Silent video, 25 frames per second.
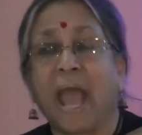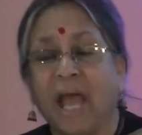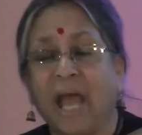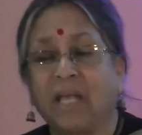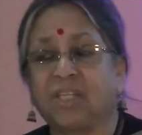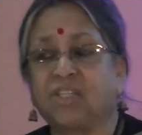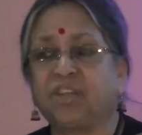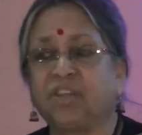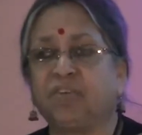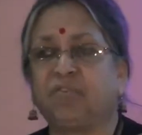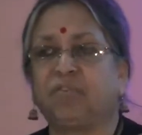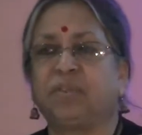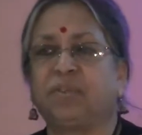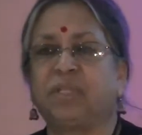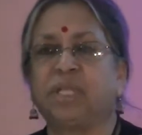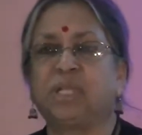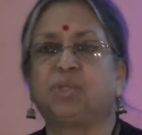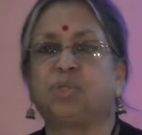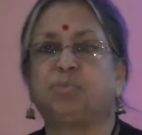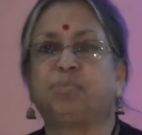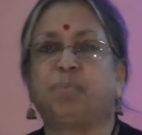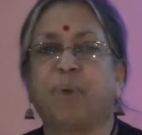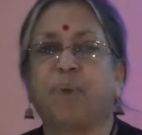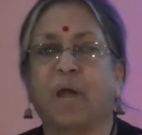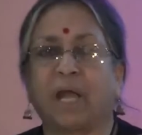as if
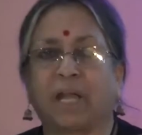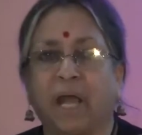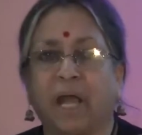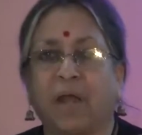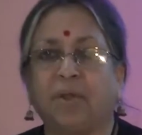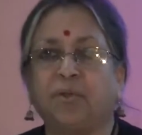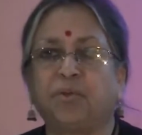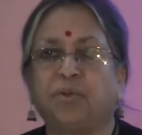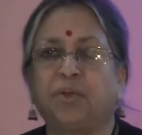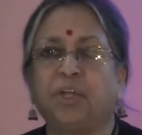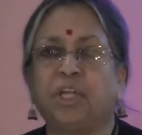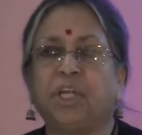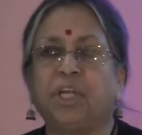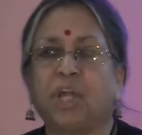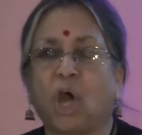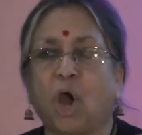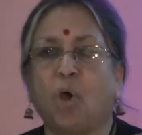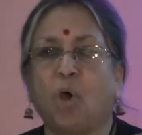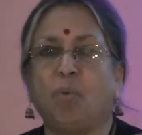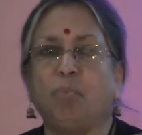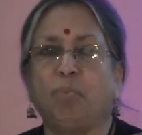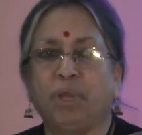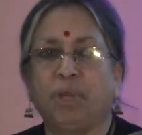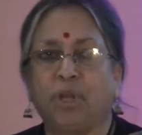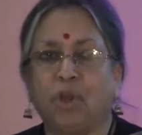this country
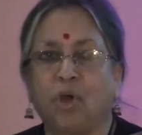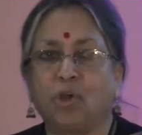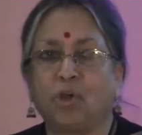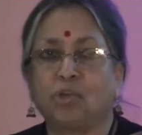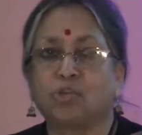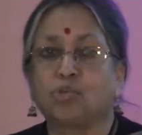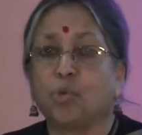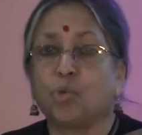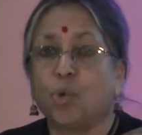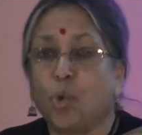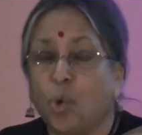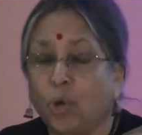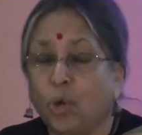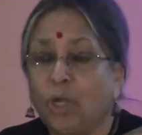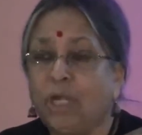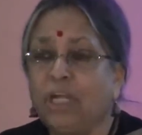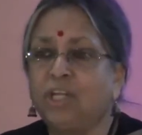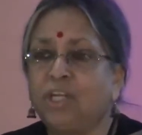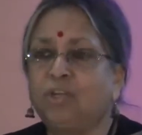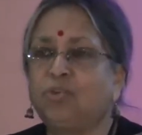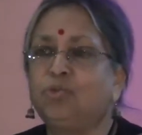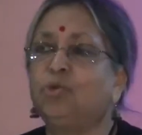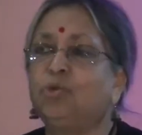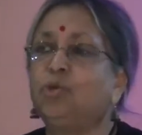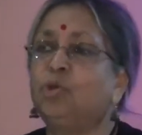now belongs
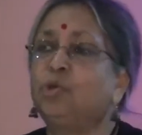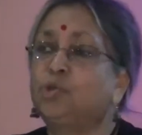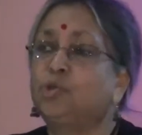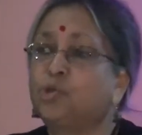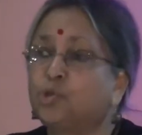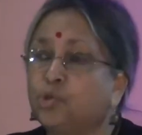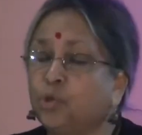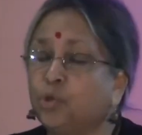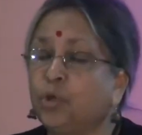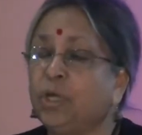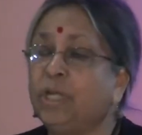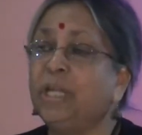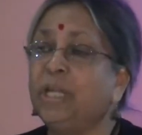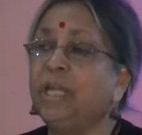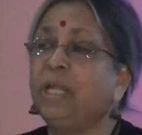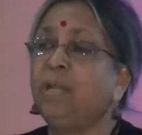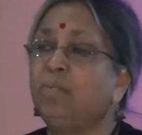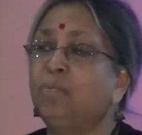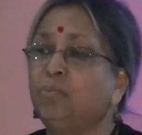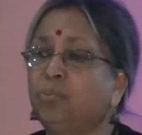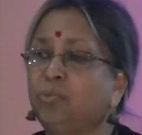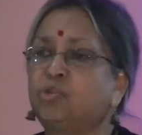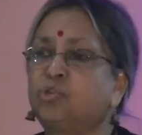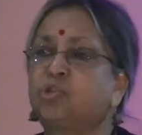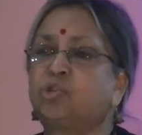only to
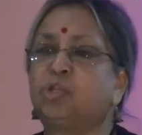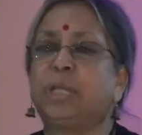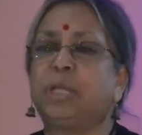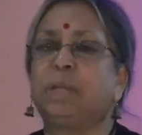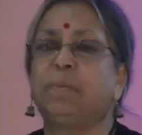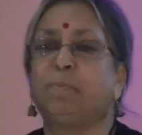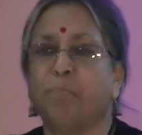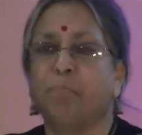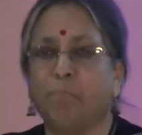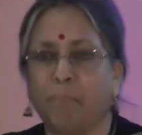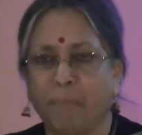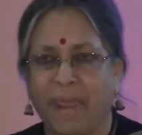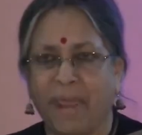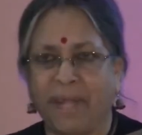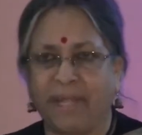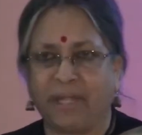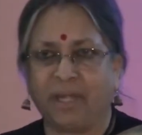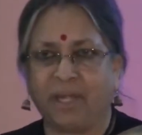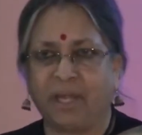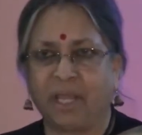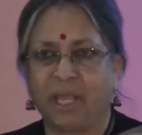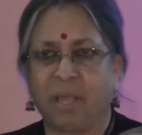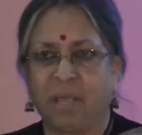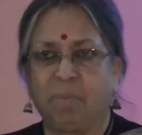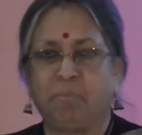Sunni Muslim
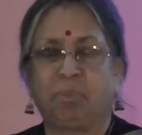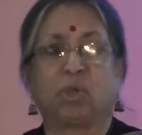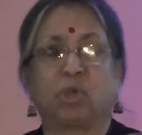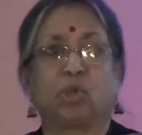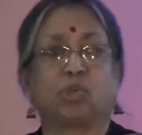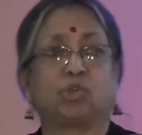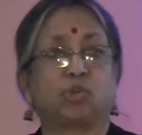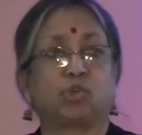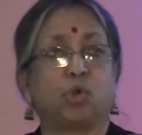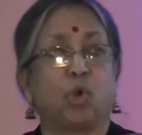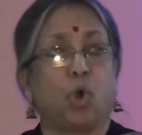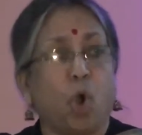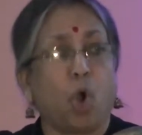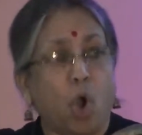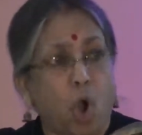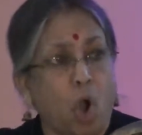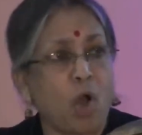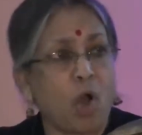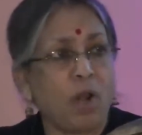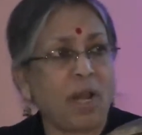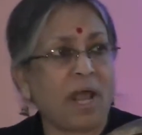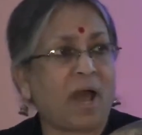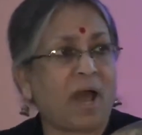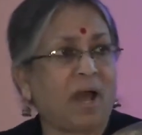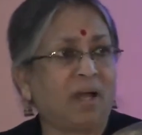men, because
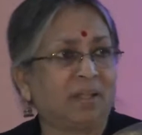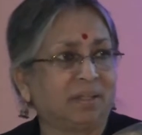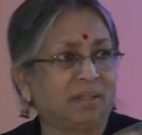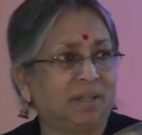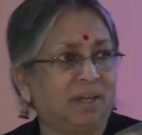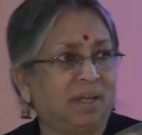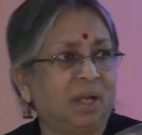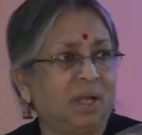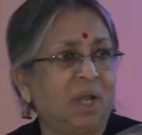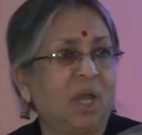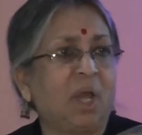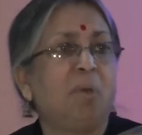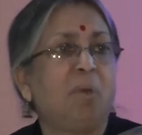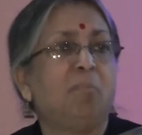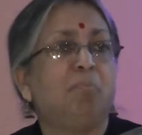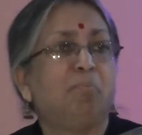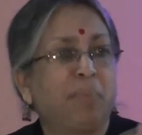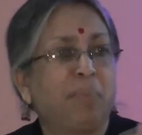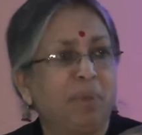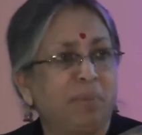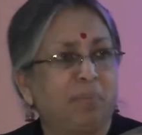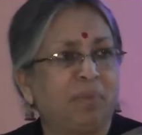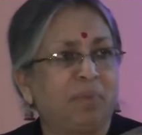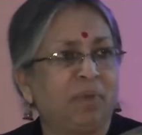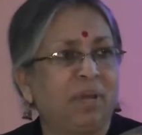all other
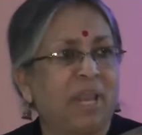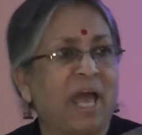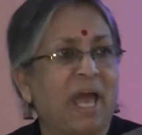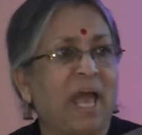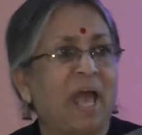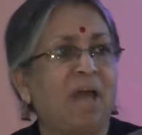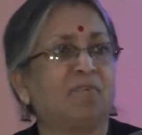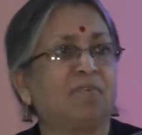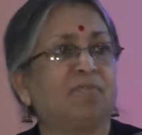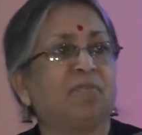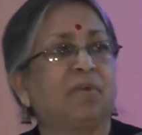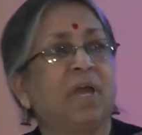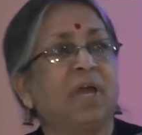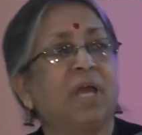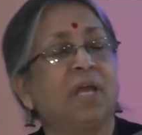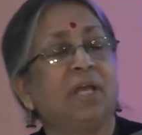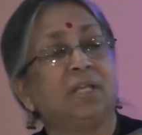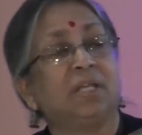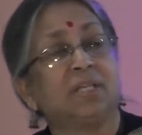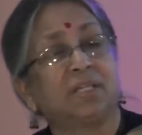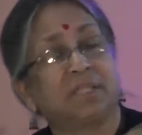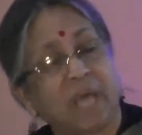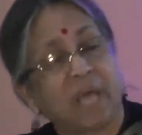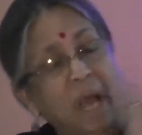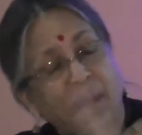people have
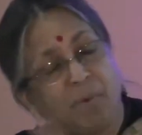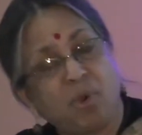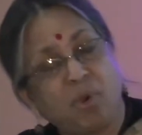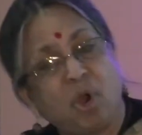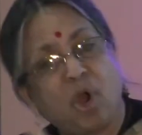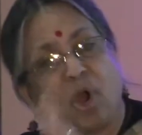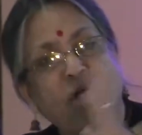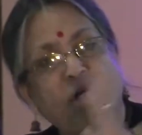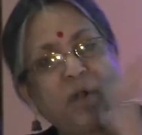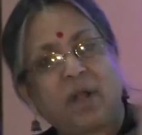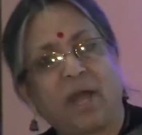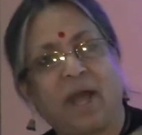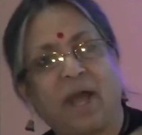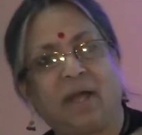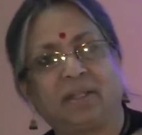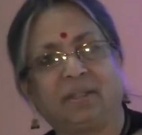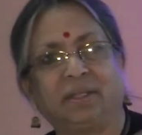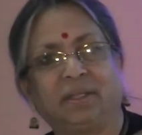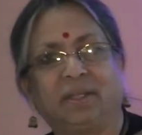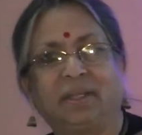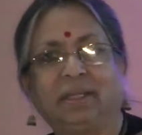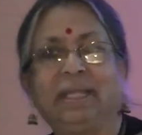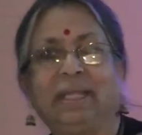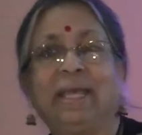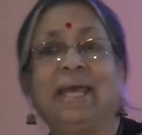somehow or
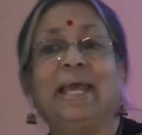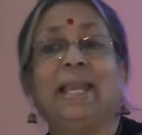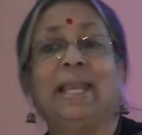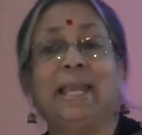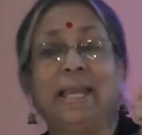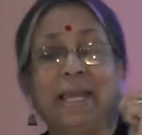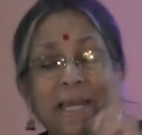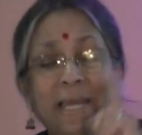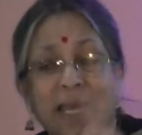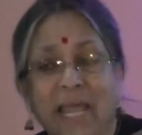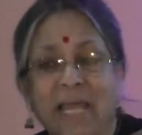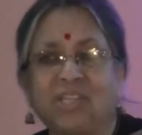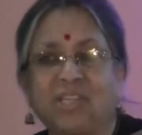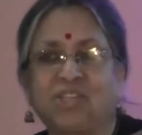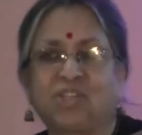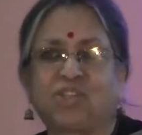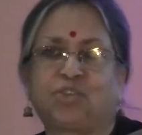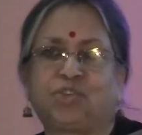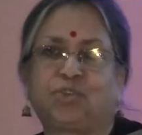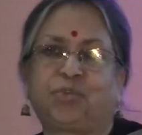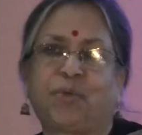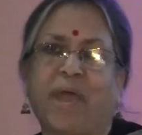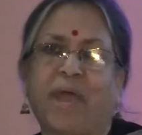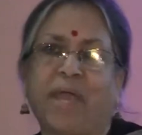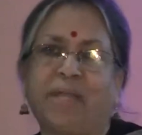other
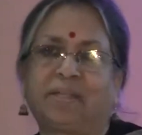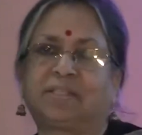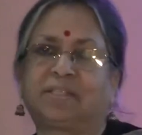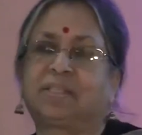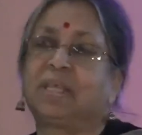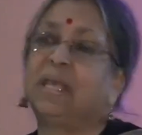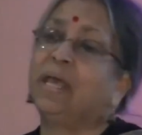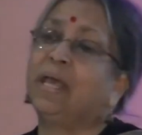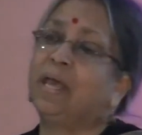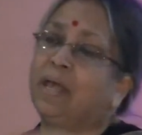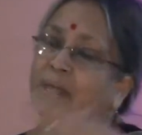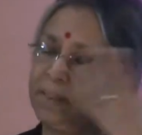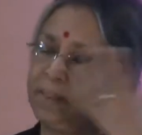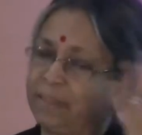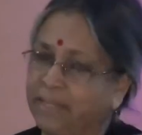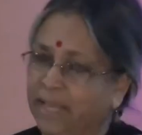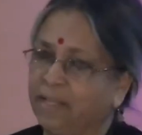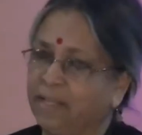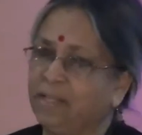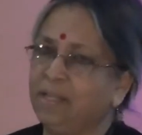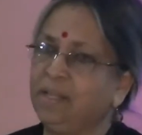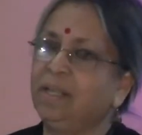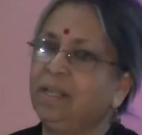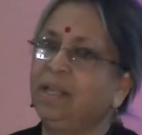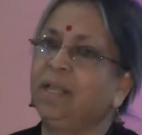less rights
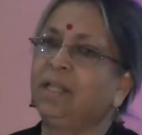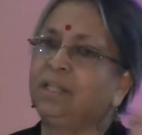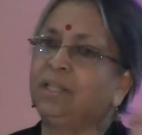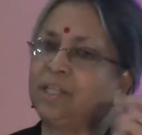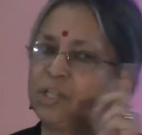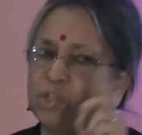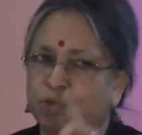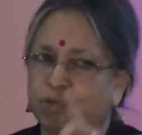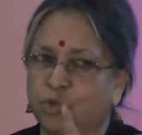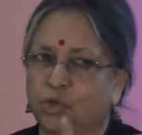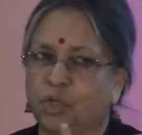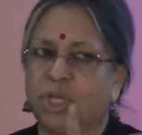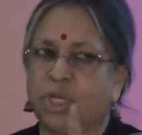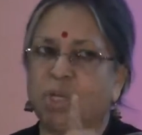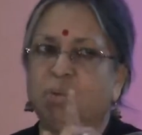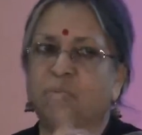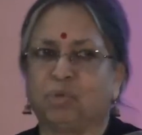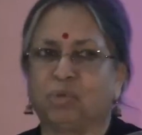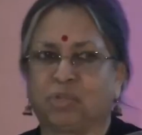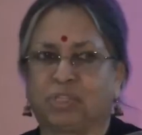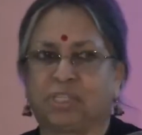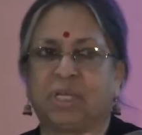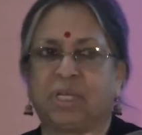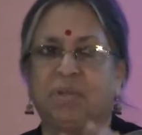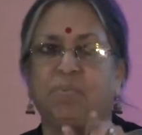than the Sunni
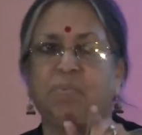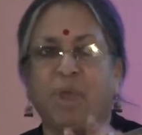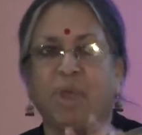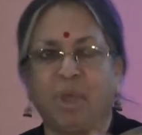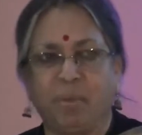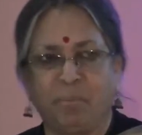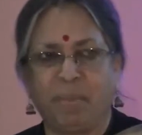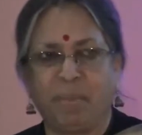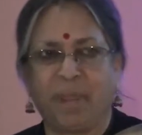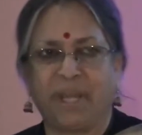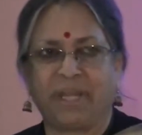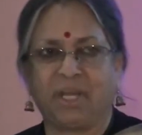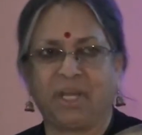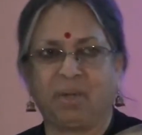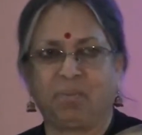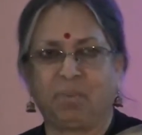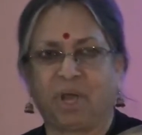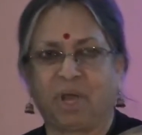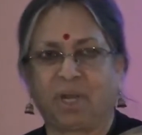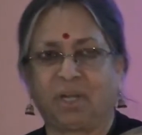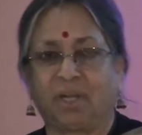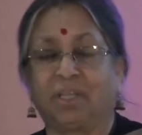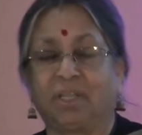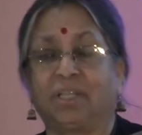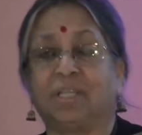Muslim men in
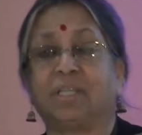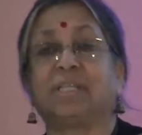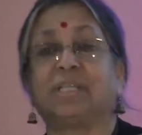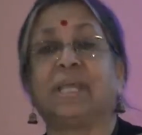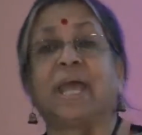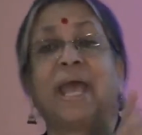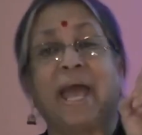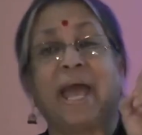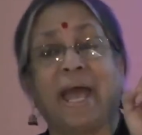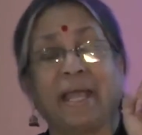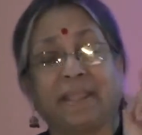Bangladesh.